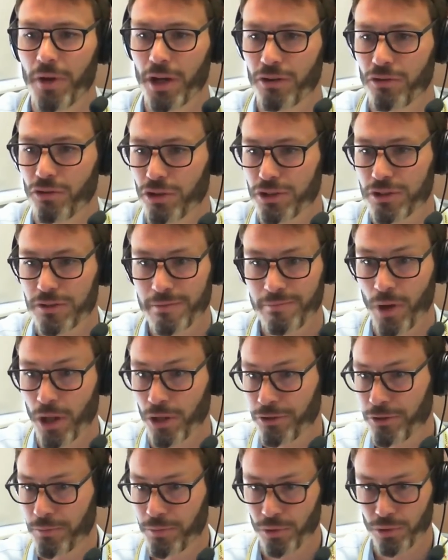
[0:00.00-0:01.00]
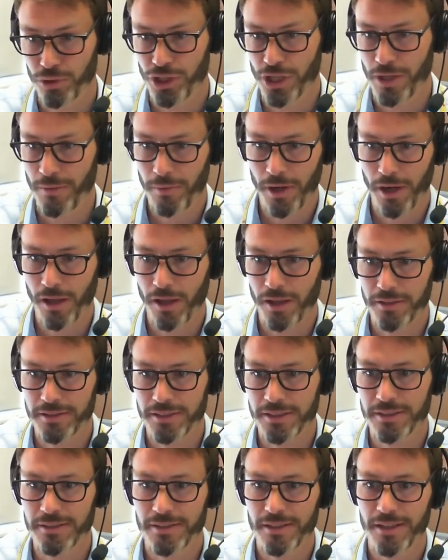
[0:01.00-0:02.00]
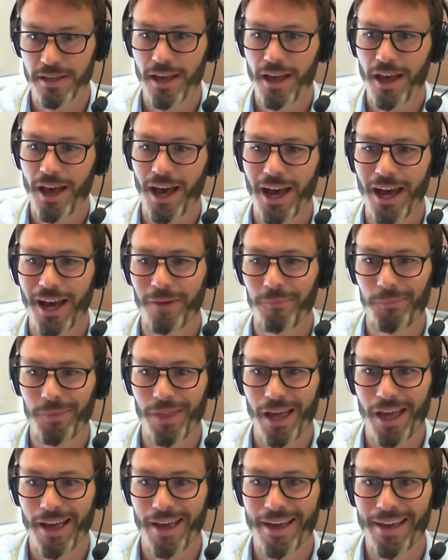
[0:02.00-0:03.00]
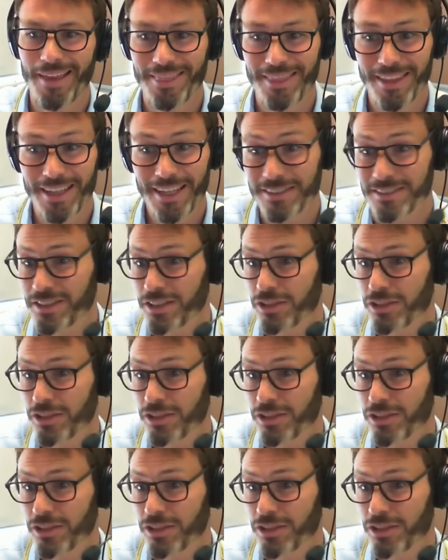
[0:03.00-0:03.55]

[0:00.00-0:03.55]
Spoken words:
across multiple ship classes. It's